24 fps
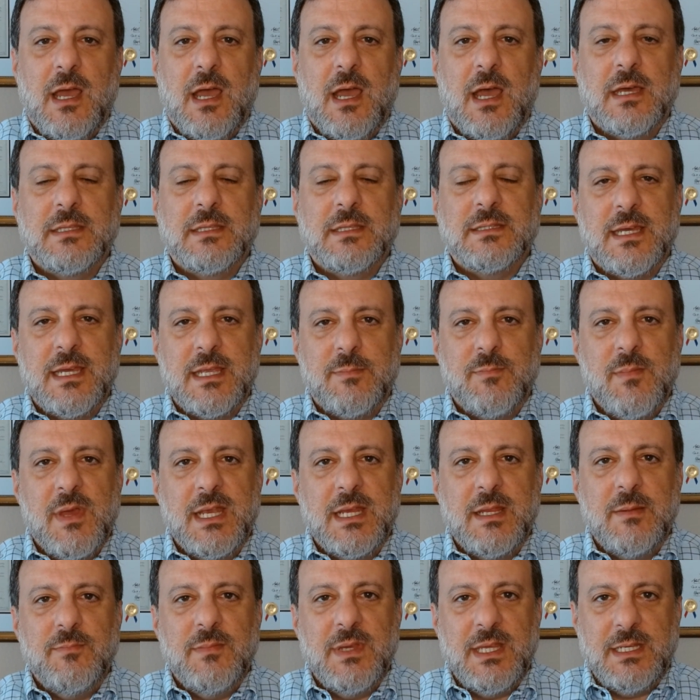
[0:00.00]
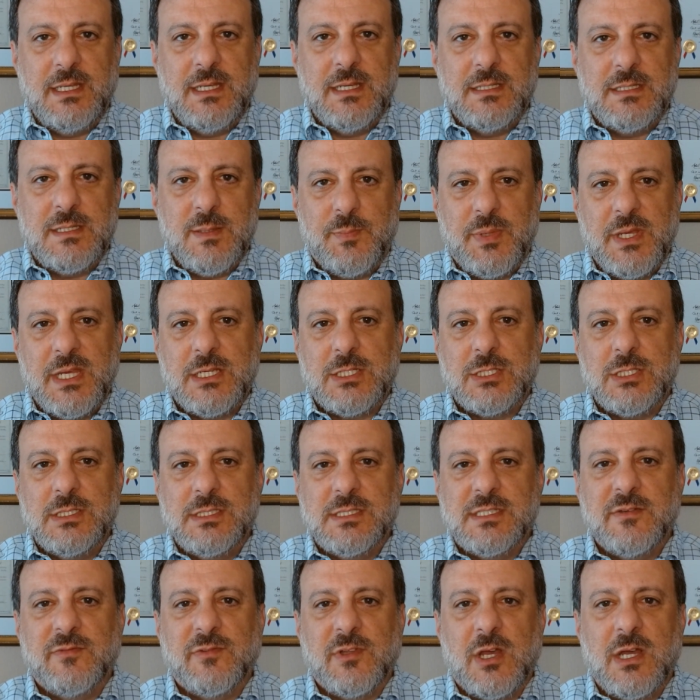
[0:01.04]
Unlike many media
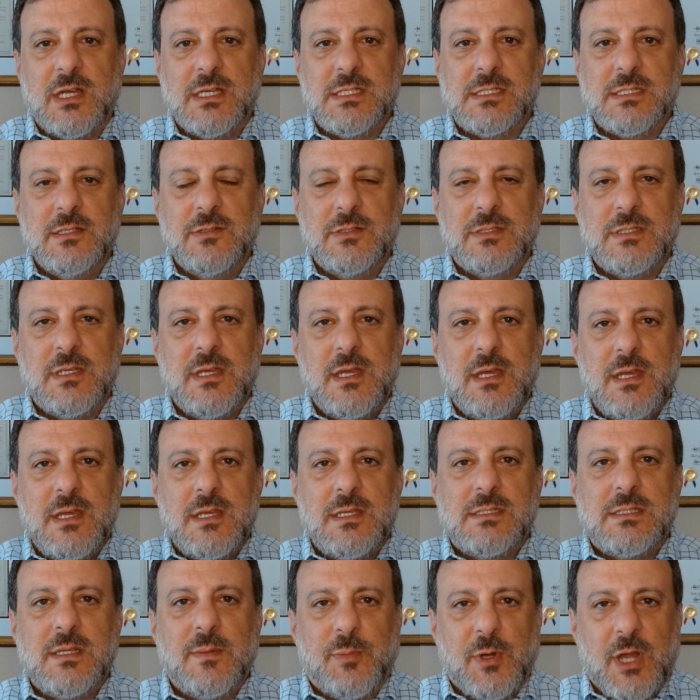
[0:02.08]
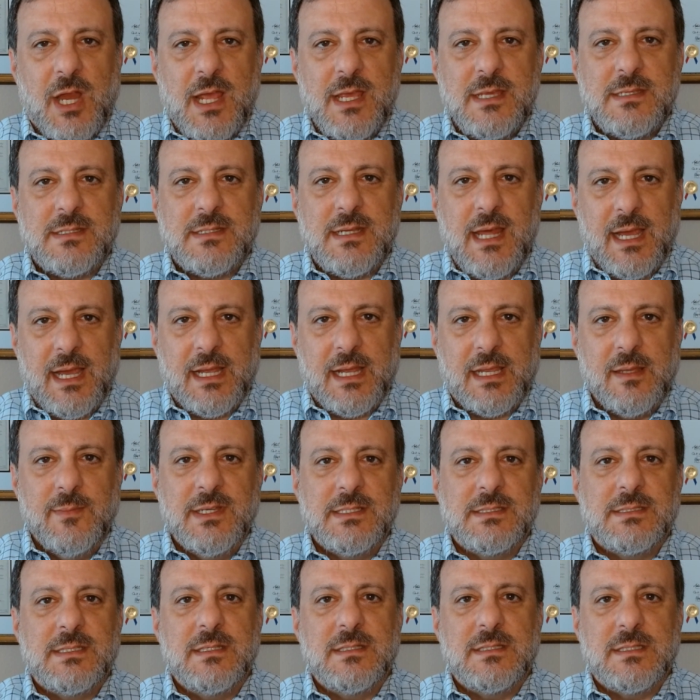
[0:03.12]
depictions of lawsuits, surprise
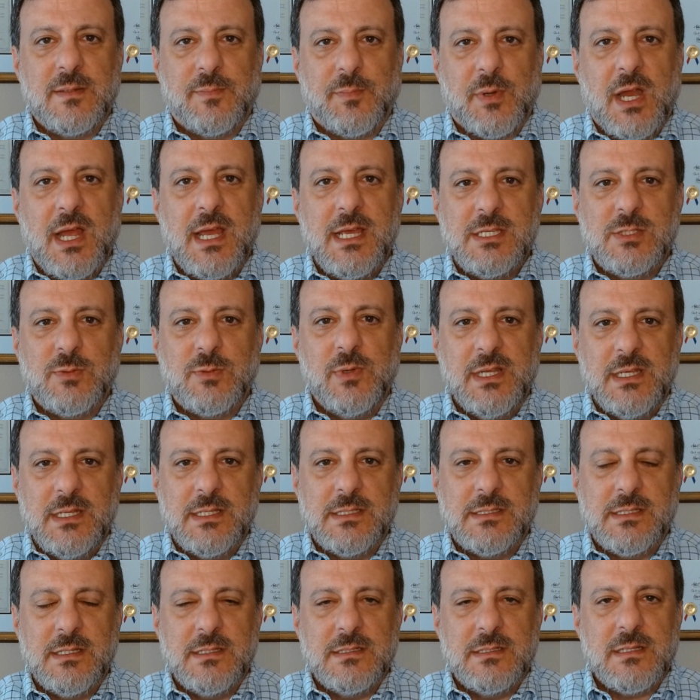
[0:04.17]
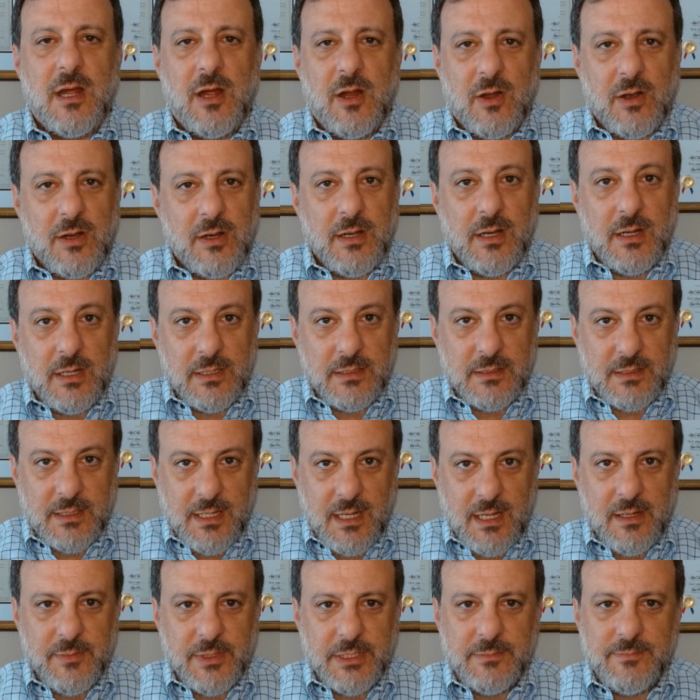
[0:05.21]
documents and surprise witnesses are
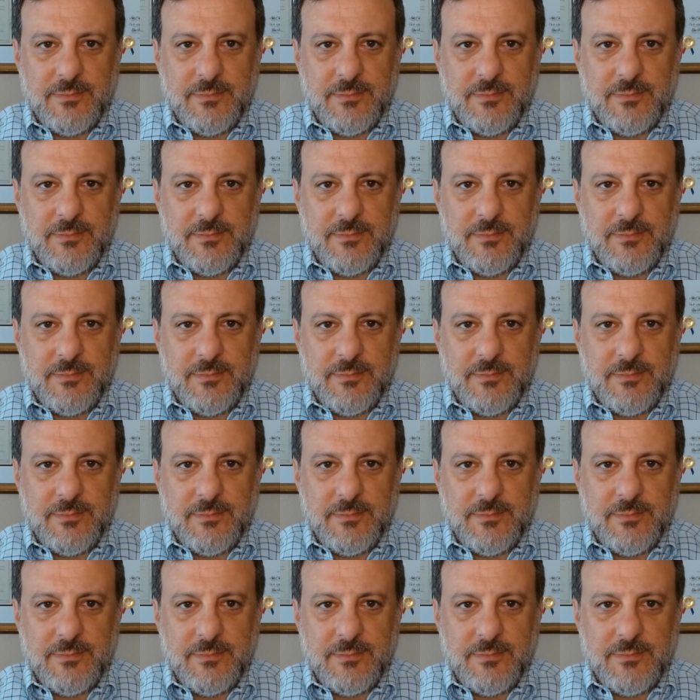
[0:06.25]
uncommon.